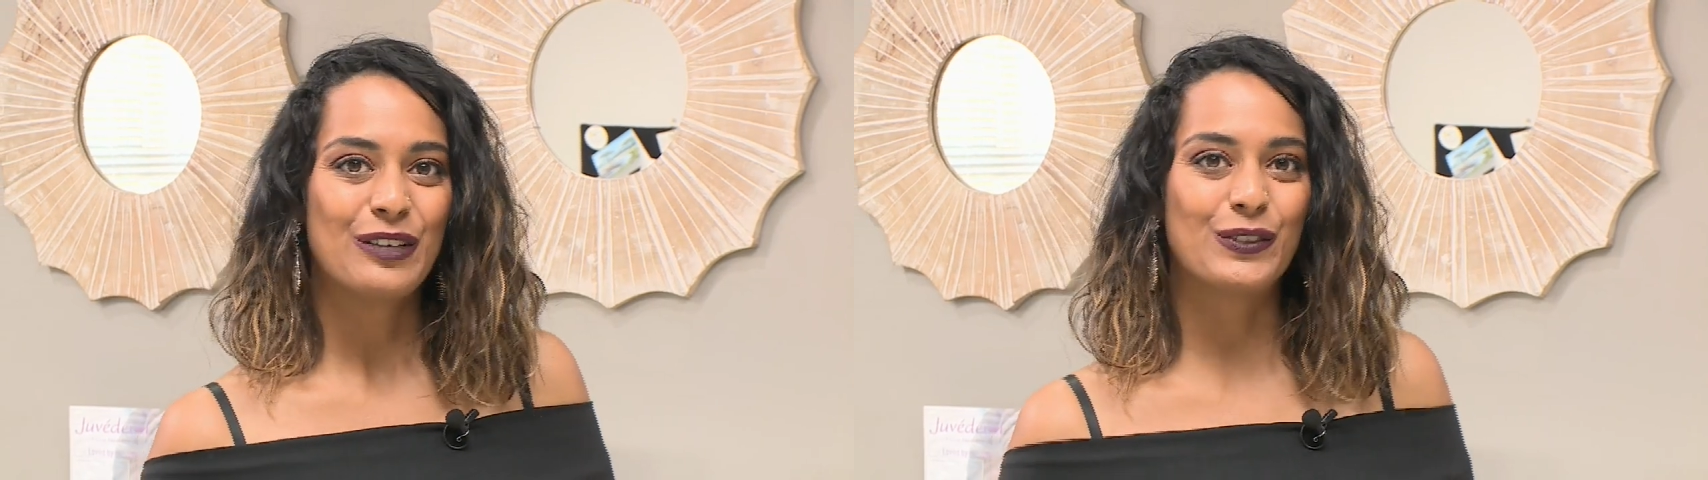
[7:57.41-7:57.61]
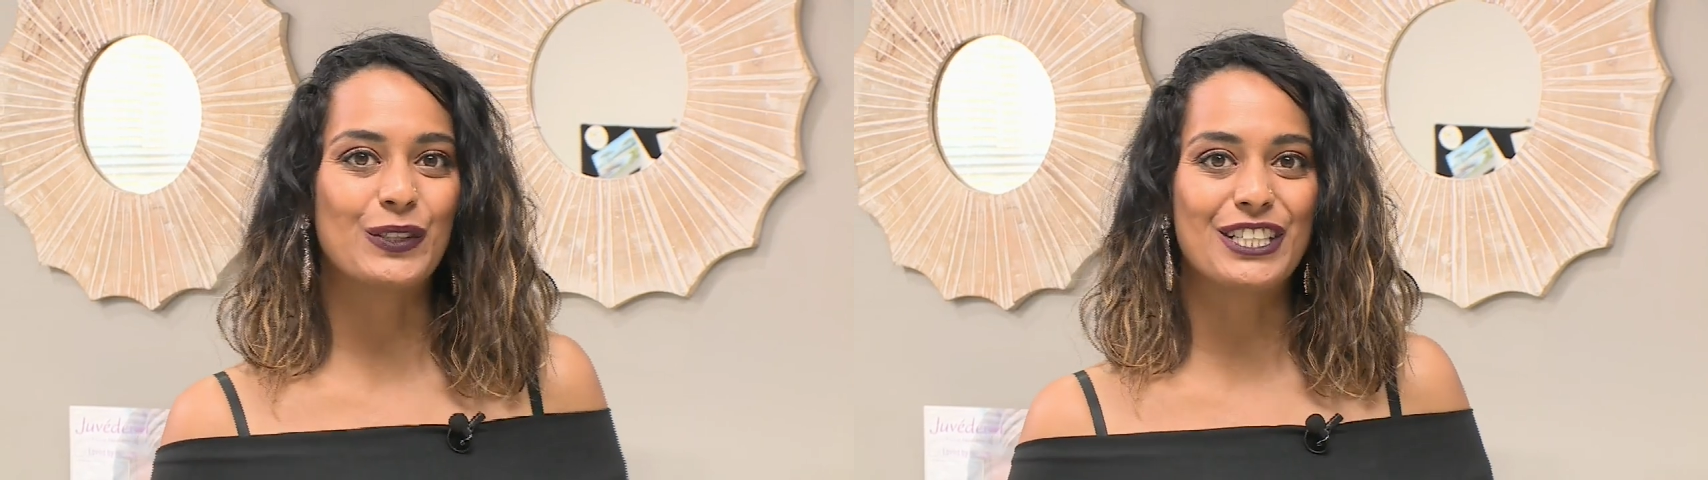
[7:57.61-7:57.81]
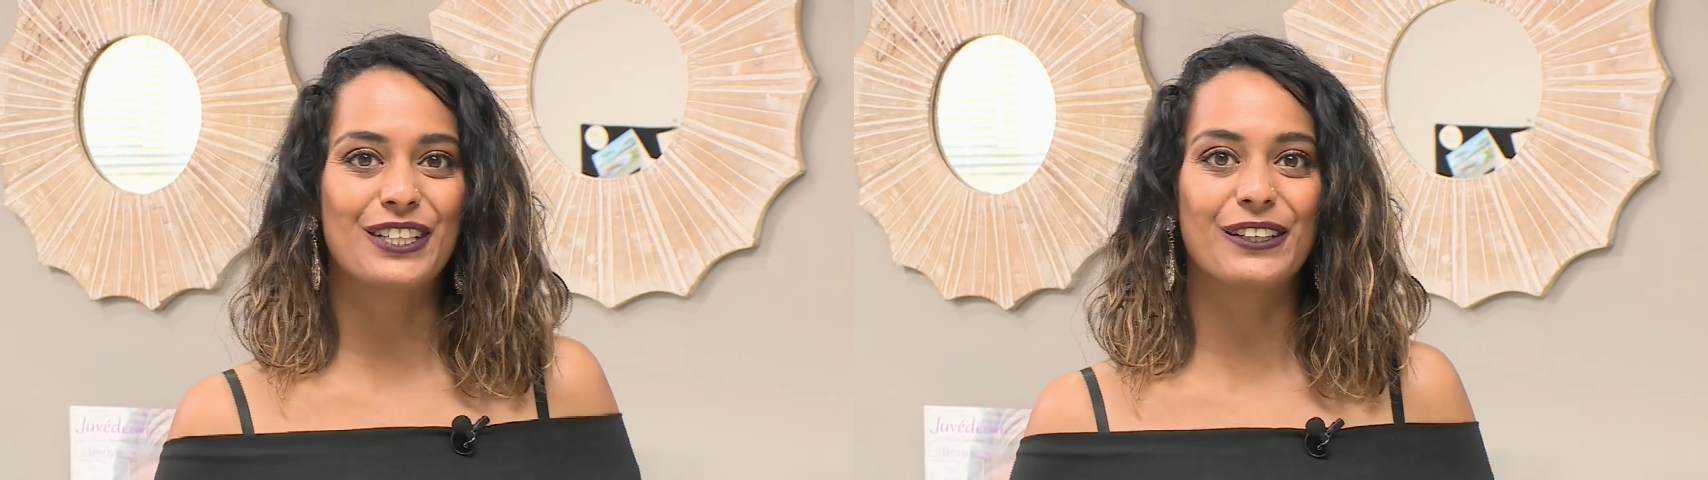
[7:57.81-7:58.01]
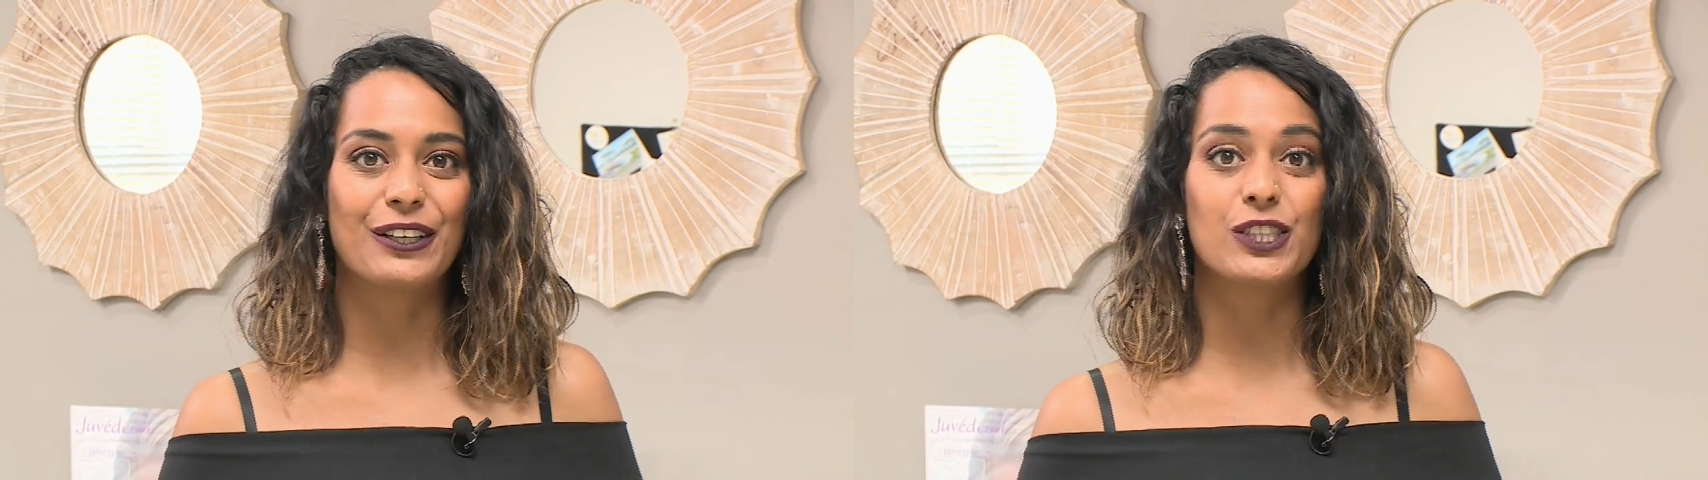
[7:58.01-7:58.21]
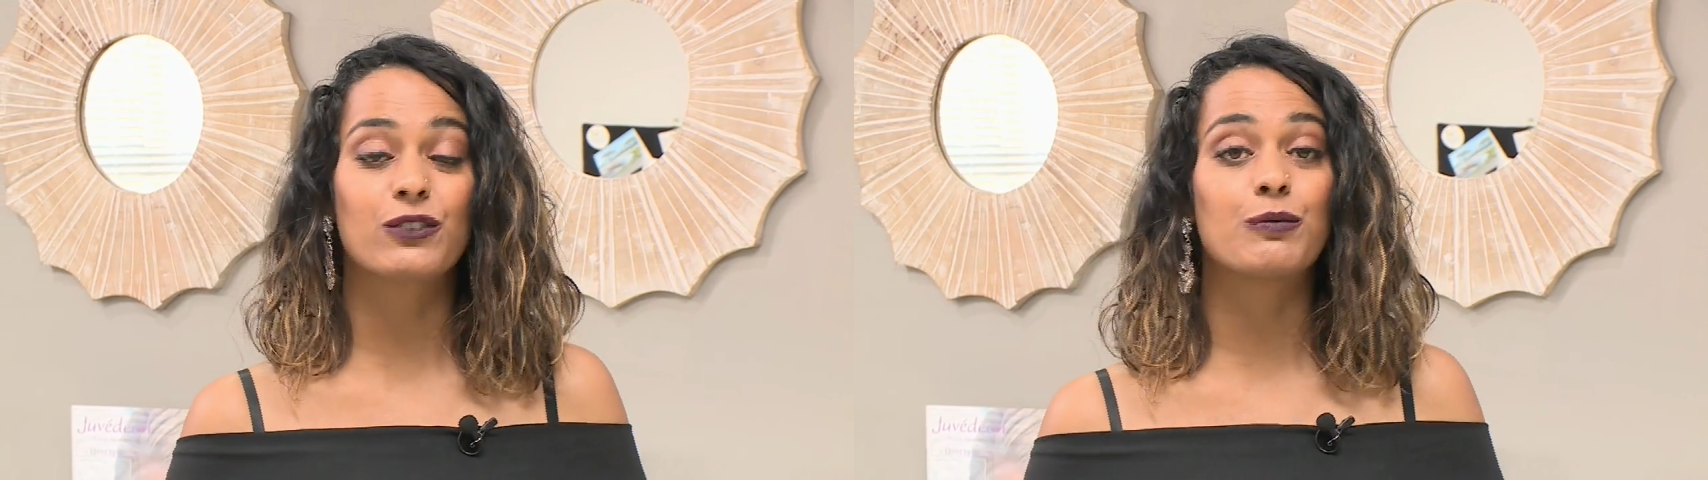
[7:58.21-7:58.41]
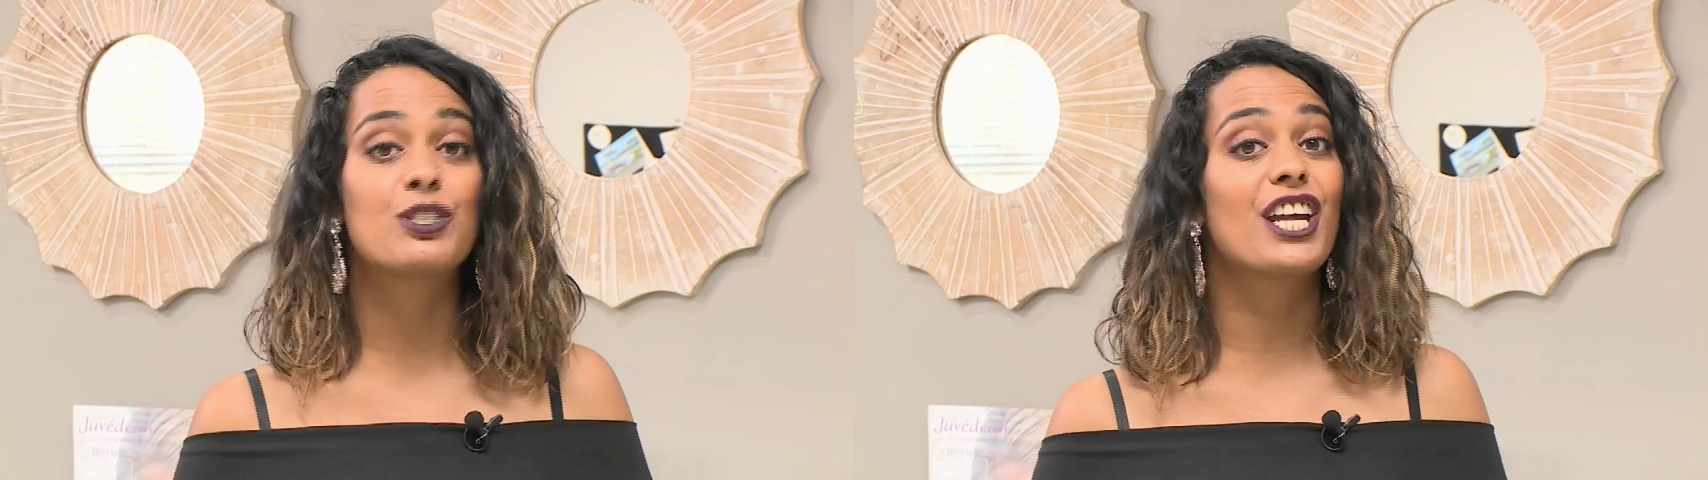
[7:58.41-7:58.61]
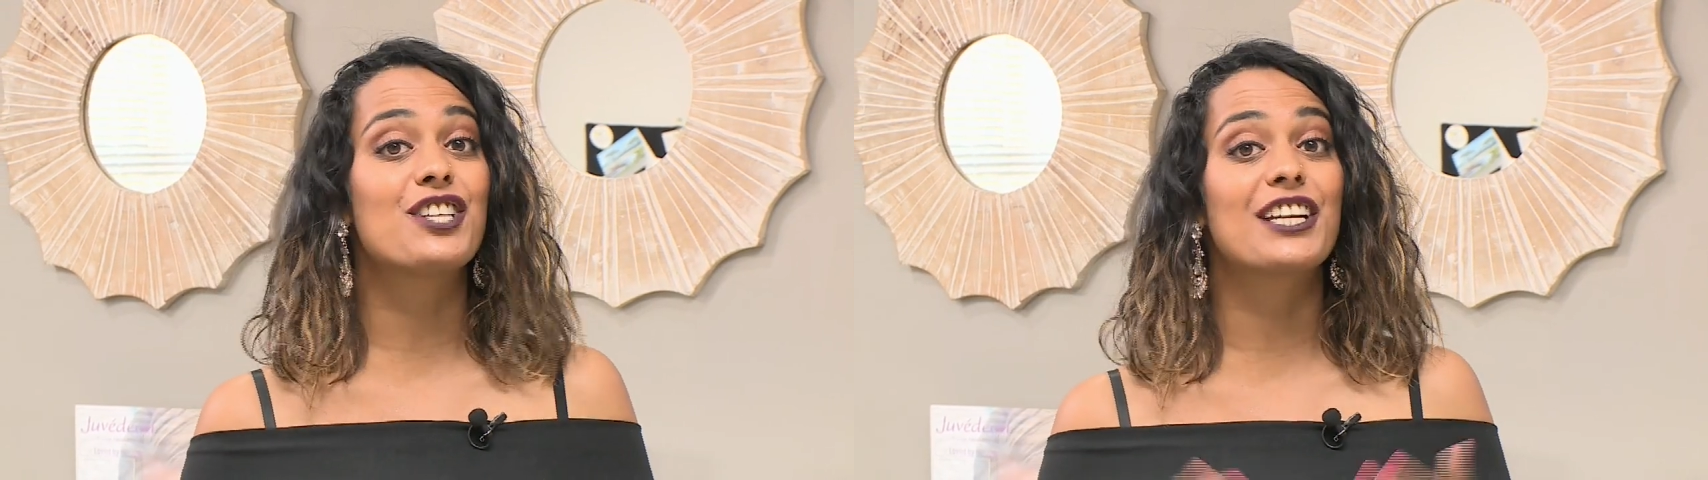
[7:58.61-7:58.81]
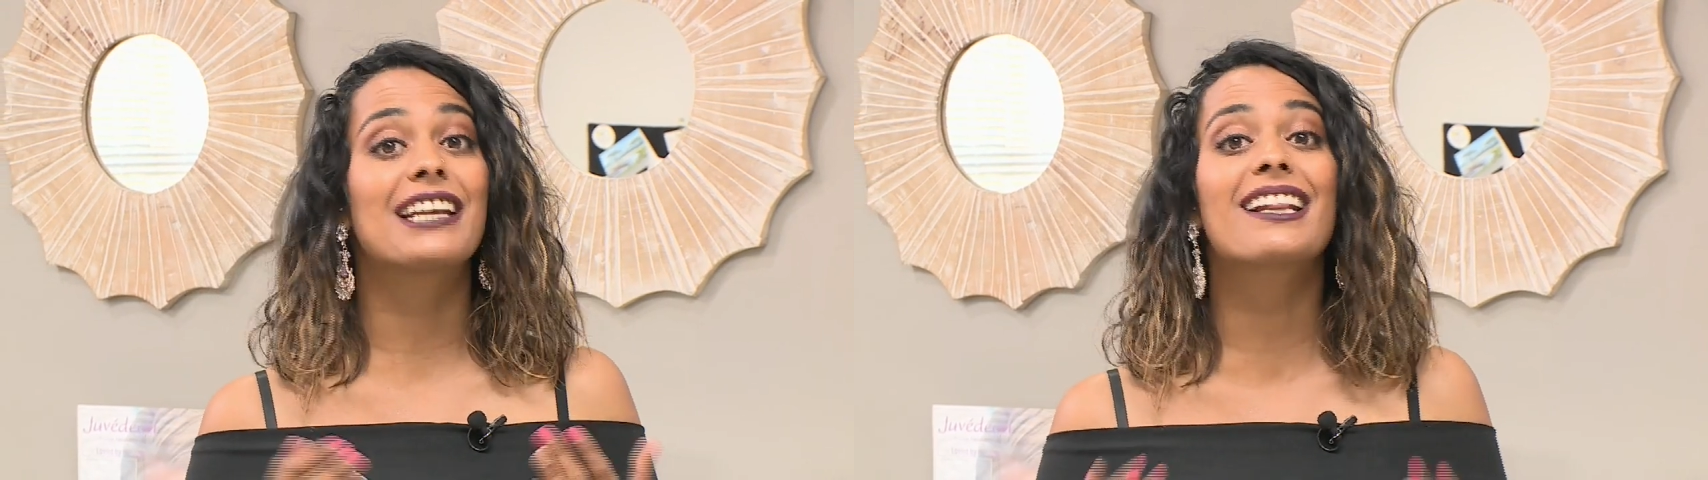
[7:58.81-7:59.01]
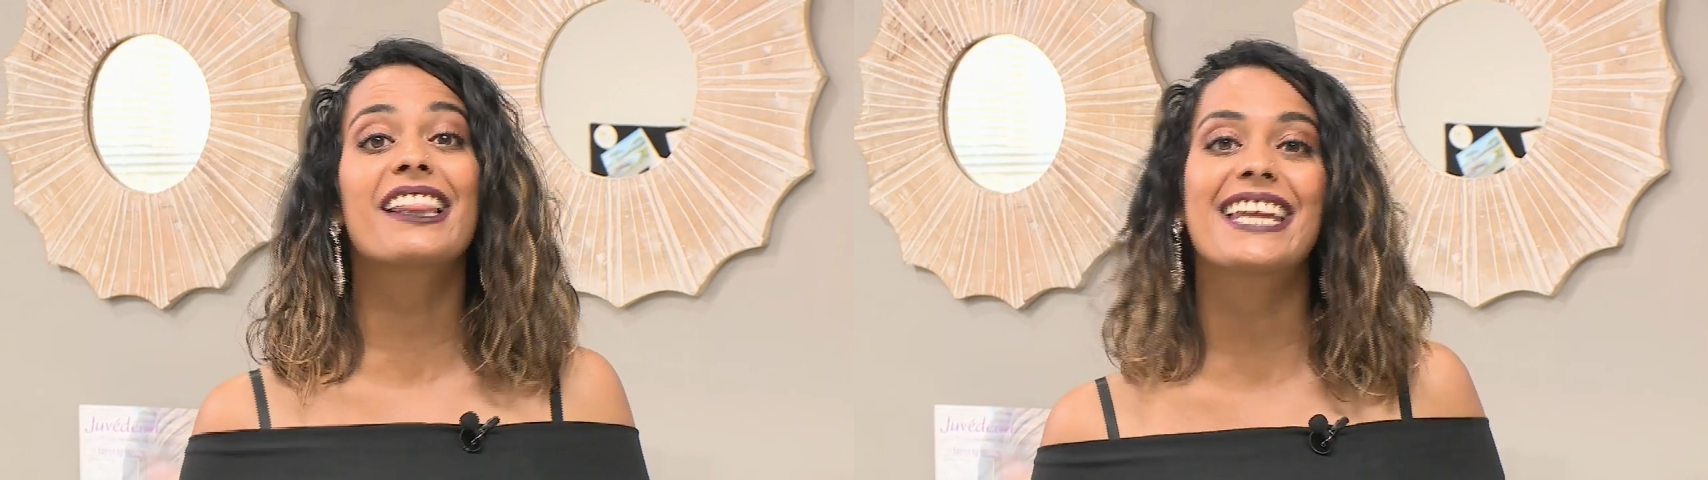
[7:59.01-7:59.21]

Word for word: Veruschka goes from changing little